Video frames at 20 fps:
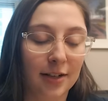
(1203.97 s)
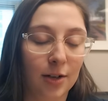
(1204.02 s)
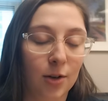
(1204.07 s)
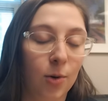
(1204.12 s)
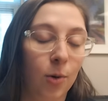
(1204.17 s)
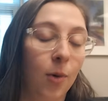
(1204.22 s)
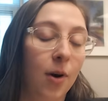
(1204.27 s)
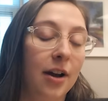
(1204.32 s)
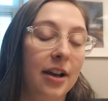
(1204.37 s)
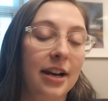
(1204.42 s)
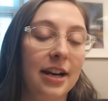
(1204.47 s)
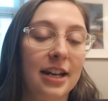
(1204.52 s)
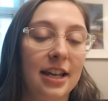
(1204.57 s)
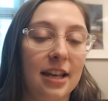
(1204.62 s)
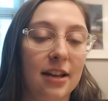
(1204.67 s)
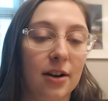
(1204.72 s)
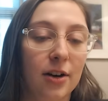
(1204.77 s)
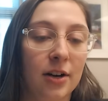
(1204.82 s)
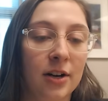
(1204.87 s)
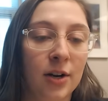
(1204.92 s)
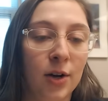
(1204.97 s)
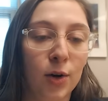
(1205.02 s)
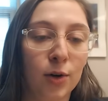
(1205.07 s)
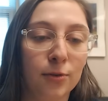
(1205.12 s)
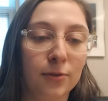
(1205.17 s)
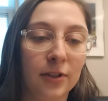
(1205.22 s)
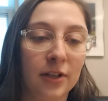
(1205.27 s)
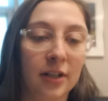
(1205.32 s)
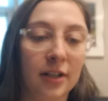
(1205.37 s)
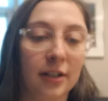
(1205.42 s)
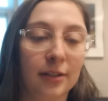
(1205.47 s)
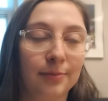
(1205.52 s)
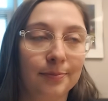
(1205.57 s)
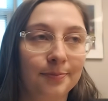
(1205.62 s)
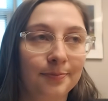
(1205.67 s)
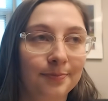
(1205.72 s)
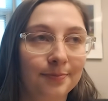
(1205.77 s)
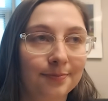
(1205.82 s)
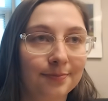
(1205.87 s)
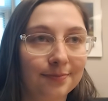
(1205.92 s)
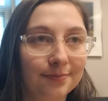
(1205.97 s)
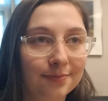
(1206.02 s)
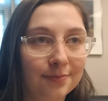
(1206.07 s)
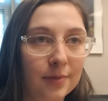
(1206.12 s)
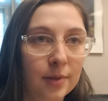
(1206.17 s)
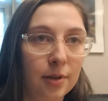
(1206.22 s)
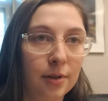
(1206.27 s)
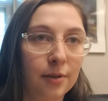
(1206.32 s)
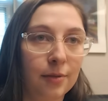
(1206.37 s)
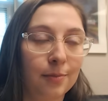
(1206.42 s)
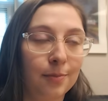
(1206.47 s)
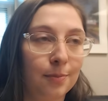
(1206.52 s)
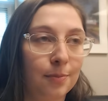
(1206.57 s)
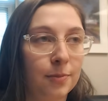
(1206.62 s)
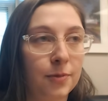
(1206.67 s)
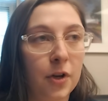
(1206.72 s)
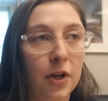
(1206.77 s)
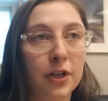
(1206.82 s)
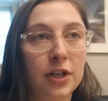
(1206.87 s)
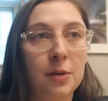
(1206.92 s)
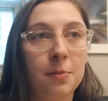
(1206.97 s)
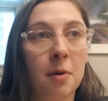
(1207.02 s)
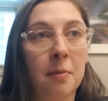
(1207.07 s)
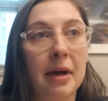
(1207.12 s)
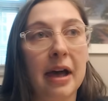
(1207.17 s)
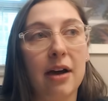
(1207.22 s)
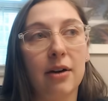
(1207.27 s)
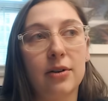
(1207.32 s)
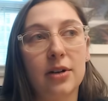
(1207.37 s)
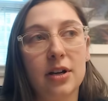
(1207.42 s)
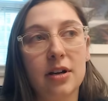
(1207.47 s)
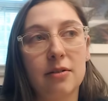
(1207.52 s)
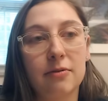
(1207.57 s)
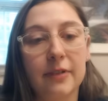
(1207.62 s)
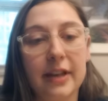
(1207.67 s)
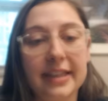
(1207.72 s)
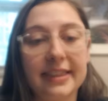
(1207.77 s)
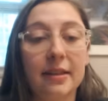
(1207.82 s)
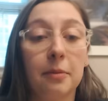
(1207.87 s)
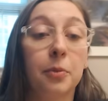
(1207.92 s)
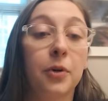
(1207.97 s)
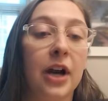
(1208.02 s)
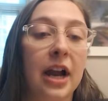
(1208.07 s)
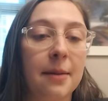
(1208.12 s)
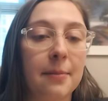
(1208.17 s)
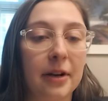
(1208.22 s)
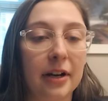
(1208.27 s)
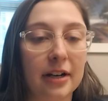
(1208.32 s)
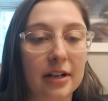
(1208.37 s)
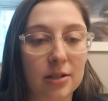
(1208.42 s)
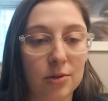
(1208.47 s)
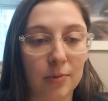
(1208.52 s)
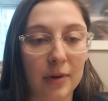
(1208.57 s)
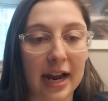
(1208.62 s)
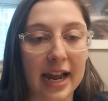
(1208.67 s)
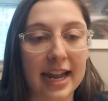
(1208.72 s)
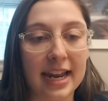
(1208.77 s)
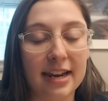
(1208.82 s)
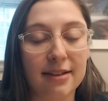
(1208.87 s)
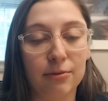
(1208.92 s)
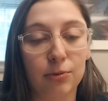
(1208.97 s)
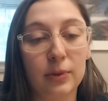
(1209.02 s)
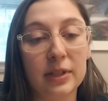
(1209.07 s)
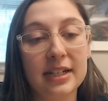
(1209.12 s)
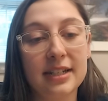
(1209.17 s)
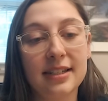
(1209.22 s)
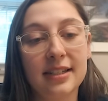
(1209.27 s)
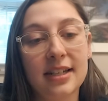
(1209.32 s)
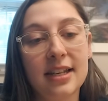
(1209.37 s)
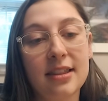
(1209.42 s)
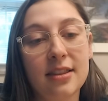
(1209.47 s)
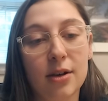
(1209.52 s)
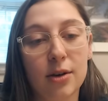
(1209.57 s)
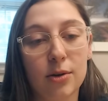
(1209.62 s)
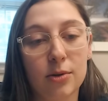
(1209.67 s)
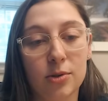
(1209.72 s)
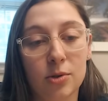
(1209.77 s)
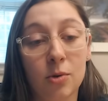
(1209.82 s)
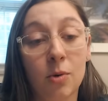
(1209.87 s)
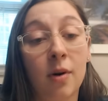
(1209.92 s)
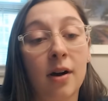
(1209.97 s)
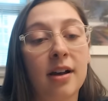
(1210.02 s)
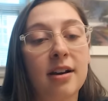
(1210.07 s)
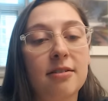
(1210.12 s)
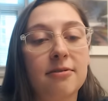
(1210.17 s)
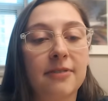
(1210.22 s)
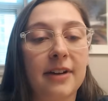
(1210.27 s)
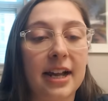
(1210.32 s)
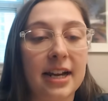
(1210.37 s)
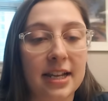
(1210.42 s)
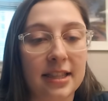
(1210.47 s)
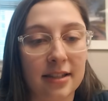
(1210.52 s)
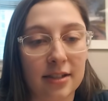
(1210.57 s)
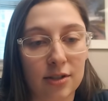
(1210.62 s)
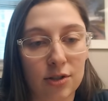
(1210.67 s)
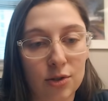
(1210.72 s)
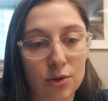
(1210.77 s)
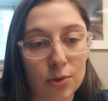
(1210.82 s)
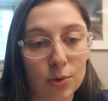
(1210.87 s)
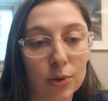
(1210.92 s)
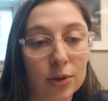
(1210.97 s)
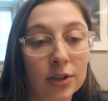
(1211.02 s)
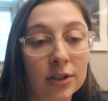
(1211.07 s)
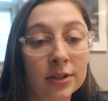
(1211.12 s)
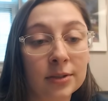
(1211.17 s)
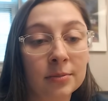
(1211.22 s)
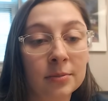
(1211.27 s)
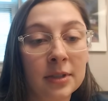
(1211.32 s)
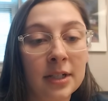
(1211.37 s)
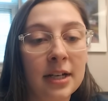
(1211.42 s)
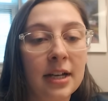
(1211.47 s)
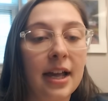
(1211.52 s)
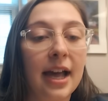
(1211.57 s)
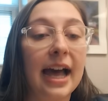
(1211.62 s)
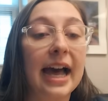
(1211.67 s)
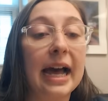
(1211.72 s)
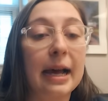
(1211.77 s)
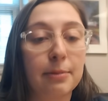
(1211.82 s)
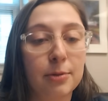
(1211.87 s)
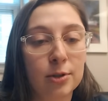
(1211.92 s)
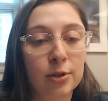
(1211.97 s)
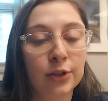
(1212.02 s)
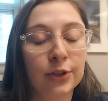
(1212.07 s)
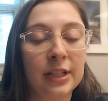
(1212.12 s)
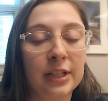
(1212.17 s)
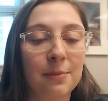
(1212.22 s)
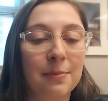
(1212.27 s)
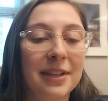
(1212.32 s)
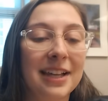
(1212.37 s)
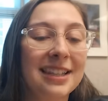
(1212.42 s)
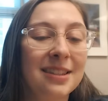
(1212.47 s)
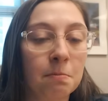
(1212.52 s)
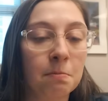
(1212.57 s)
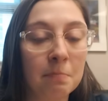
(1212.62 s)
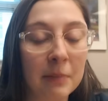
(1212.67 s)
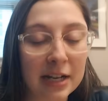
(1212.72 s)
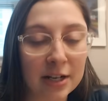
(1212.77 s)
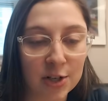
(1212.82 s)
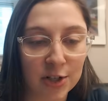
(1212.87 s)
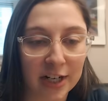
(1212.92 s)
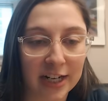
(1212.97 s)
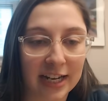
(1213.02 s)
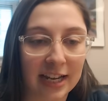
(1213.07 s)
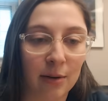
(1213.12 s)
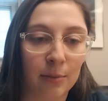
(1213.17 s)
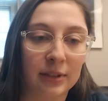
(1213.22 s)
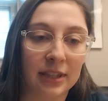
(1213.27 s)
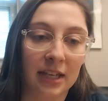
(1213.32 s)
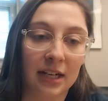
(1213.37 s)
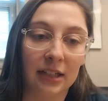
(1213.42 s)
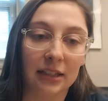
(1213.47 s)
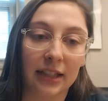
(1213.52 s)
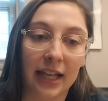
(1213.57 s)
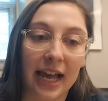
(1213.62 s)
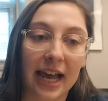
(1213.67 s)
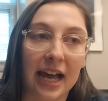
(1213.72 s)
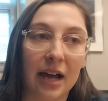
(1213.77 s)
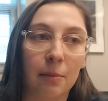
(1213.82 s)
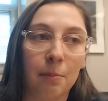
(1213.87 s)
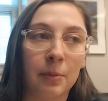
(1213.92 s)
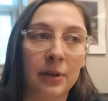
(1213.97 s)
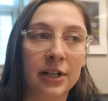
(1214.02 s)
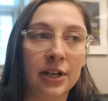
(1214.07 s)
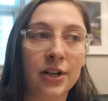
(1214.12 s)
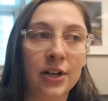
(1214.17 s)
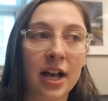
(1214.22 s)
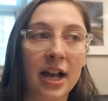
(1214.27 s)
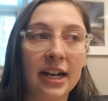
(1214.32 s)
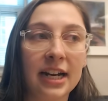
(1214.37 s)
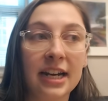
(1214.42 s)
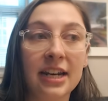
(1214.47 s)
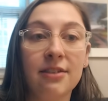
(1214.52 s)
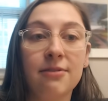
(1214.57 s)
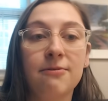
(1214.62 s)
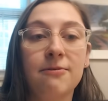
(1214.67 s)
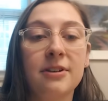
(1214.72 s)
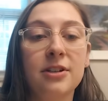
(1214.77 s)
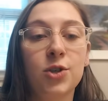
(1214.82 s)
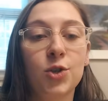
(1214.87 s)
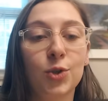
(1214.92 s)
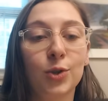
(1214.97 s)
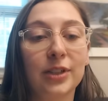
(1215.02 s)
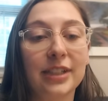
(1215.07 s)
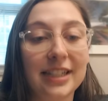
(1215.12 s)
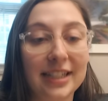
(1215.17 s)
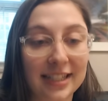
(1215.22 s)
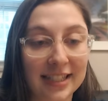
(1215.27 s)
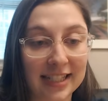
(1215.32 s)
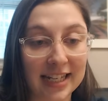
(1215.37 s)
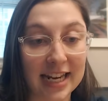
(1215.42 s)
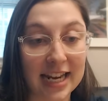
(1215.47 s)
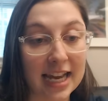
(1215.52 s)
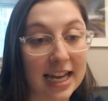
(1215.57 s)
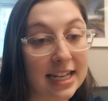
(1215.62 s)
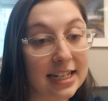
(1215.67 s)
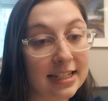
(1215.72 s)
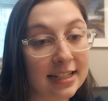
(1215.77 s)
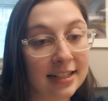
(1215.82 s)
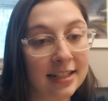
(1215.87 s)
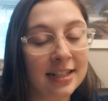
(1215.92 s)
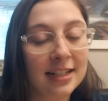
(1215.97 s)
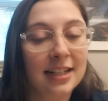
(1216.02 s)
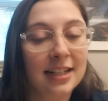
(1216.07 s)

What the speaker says: quantity or an over volume amount of like the primaries, right? If we see those quantified in the stool, absolutely, but that's measuring it within a lab, but you're not going to visually see it.